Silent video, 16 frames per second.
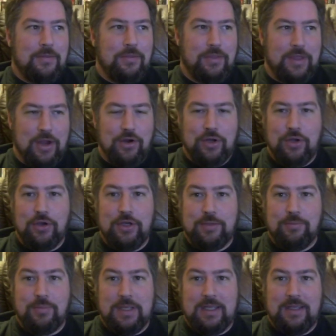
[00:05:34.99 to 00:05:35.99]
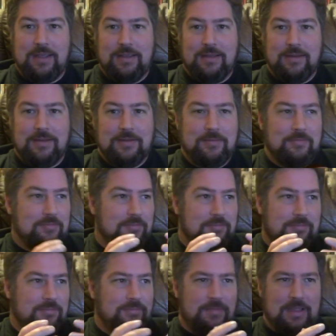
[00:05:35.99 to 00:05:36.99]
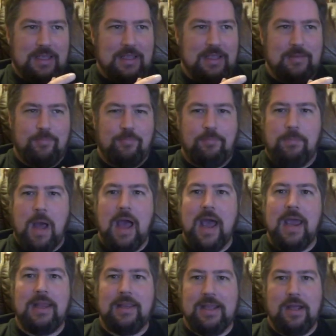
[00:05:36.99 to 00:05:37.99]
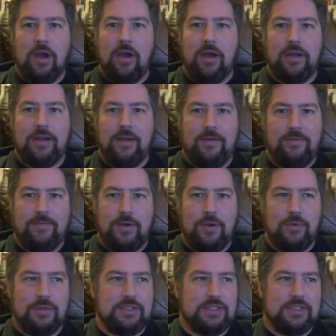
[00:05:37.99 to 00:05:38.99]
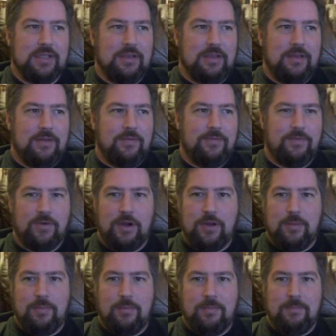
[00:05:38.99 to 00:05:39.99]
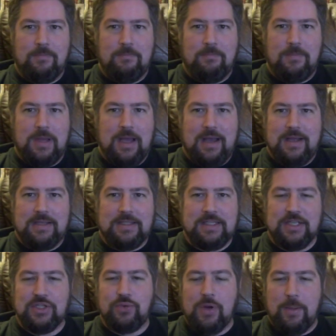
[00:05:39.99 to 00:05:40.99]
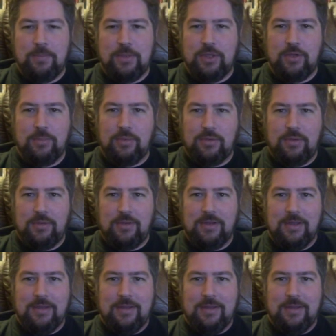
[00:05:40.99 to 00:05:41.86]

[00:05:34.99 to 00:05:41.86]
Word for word: There could be piling on of votes from uh, disreputable